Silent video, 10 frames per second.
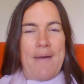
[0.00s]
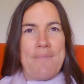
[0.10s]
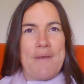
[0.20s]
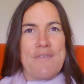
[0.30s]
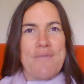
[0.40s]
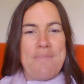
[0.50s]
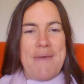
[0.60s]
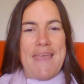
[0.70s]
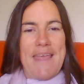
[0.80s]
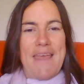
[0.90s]
because for
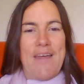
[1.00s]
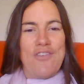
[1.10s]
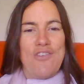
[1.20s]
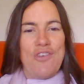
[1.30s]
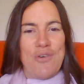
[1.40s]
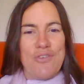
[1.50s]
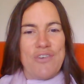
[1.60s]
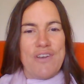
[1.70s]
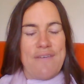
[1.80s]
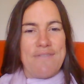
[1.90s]
me,
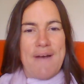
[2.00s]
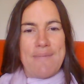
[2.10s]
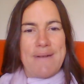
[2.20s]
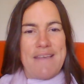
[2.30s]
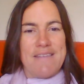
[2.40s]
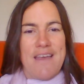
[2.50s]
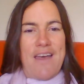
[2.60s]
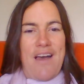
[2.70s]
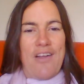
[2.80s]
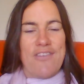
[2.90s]
children and families
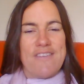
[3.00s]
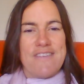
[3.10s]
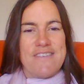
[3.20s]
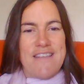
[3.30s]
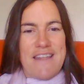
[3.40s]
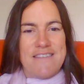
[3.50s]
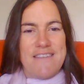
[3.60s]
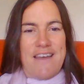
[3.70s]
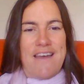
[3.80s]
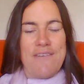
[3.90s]
are just the
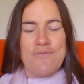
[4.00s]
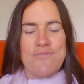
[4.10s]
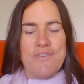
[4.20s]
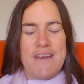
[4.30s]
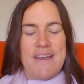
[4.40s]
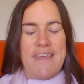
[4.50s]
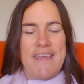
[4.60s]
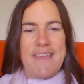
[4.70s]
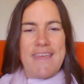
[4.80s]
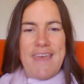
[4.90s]
centre and really
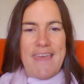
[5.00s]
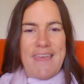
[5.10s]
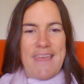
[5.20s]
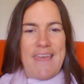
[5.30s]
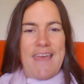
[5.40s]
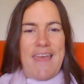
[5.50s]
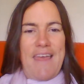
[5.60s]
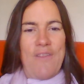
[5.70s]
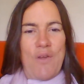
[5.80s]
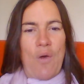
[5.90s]
key
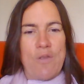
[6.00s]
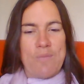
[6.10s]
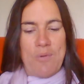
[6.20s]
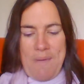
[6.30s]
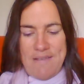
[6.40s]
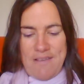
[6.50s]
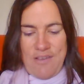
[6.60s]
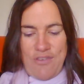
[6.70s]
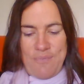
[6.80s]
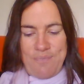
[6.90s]
in the gospel
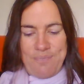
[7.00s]
message.